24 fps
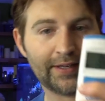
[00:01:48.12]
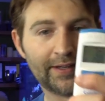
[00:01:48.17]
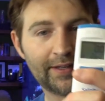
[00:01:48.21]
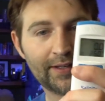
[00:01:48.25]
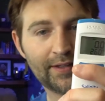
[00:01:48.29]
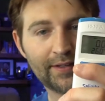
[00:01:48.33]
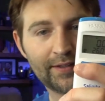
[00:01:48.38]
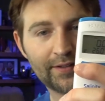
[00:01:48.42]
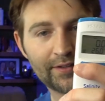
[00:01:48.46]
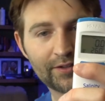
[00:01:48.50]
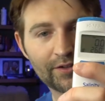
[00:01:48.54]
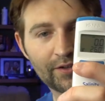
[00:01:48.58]

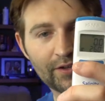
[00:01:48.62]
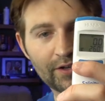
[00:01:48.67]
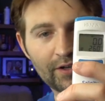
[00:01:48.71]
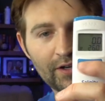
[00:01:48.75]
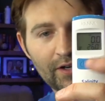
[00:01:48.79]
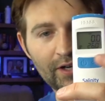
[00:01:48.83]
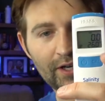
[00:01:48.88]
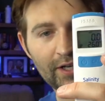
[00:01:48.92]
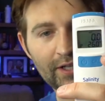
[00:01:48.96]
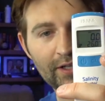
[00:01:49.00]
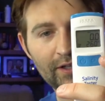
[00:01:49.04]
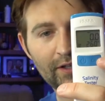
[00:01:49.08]
is turn
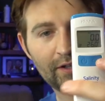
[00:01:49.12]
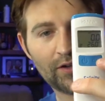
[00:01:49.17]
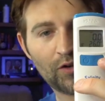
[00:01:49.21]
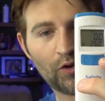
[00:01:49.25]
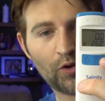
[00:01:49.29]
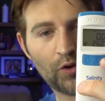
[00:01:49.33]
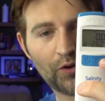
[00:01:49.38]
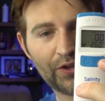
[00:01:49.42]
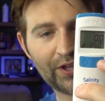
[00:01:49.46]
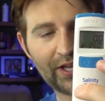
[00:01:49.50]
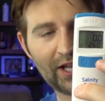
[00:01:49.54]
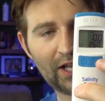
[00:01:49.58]
it on,
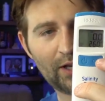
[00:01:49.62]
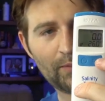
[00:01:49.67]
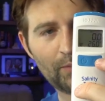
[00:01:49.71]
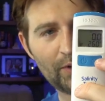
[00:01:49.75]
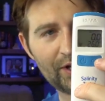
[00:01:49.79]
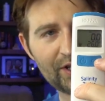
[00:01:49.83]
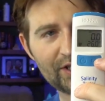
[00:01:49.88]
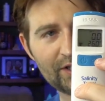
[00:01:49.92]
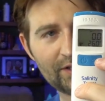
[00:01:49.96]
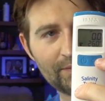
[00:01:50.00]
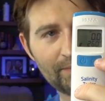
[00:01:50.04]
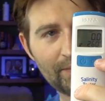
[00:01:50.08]
hold the
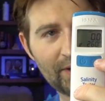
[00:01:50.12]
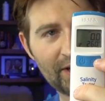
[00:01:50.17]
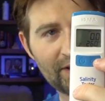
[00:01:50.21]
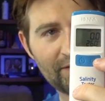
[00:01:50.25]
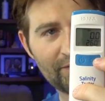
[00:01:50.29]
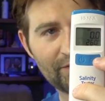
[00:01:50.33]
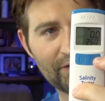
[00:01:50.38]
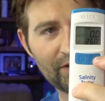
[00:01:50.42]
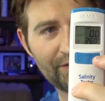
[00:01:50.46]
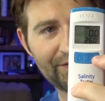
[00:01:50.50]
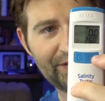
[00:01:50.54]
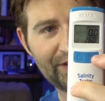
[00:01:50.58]
calibration
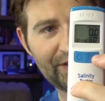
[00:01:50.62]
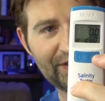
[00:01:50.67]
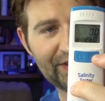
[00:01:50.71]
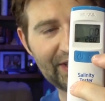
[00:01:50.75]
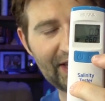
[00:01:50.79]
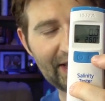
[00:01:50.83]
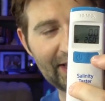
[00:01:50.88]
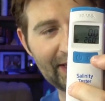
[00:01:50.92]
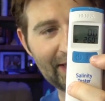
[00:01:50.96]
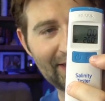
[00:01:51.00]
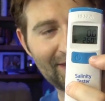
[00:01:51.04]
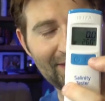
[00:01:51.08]
button for a few
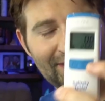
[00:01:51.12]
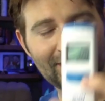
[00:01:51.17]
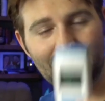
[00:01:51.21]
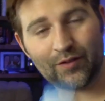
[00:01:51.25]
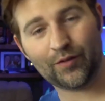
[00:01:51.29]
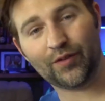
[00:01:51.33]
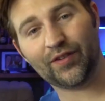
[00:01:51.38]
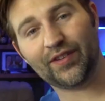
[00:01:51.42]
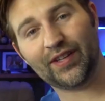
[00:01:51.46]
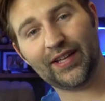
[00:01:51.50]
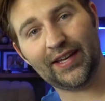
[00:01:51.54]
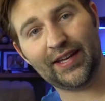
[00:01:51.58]
seconds.
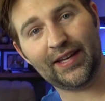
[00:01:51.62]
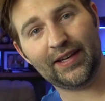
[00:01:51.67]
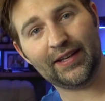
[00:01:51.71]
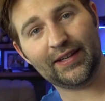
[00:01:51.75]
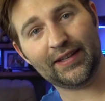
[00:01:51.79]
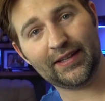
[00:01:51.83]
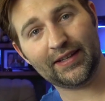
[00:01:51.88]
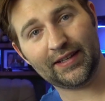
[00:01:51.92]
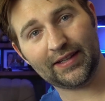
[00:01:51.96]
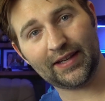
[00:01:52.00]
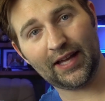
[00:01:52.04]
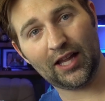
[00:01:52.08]
It'll say
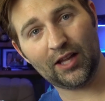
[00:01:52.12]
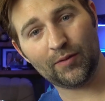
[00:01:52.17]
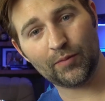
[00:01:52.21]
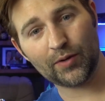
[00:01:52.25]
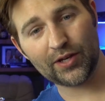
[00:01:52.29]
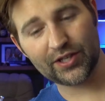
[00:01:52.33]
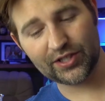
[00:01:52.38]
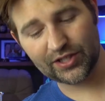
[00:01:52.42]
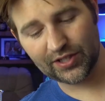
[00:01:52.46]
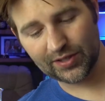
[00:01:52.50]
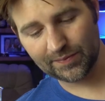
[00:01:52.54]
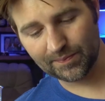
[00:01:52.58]

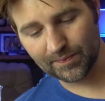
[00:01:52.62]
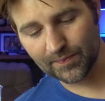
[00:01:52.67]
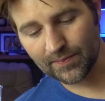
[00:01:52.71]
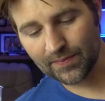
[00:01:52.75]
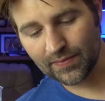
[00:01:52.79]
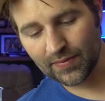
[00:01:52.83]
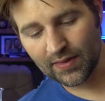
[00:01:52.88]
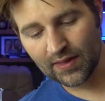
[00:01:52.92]
calibration.